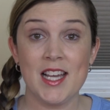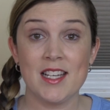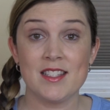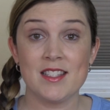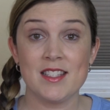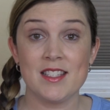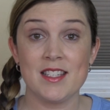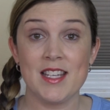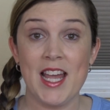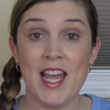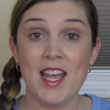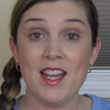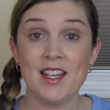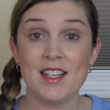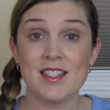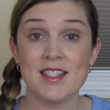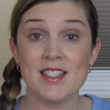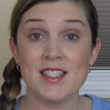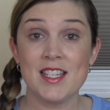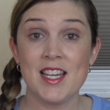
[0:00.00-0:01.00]
test
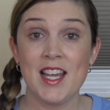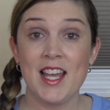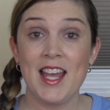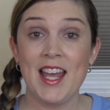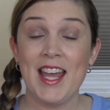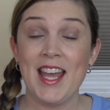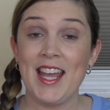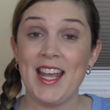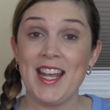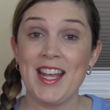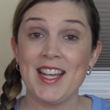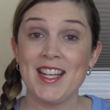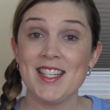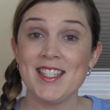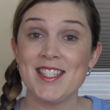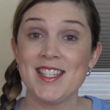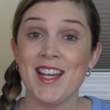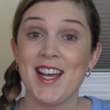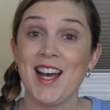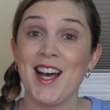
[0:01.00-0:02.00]
next, and
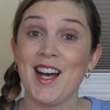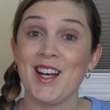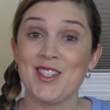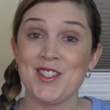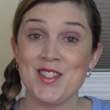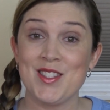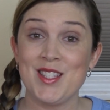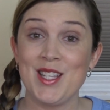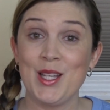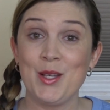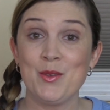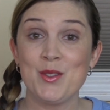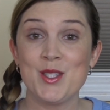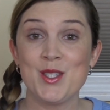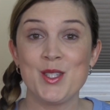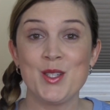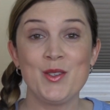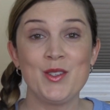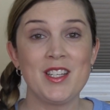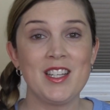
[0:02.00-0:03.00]
I'll see you
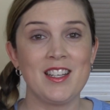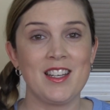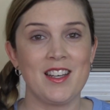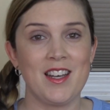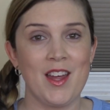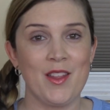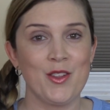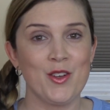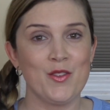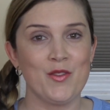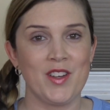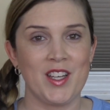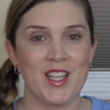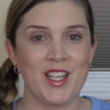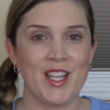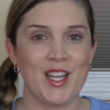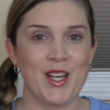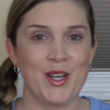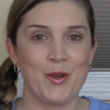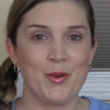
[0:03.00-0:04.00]
soon in another
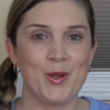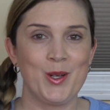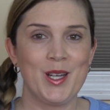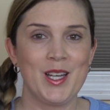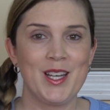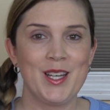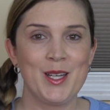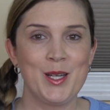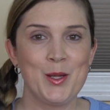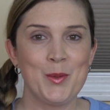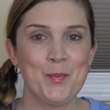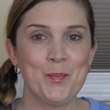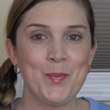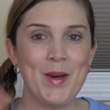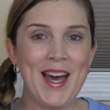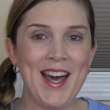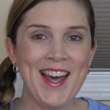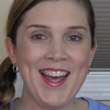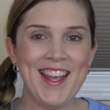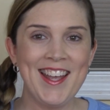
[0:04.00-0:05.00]
video.
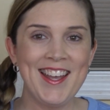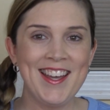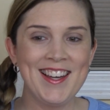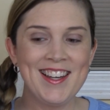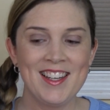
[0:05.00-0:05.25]
Bye!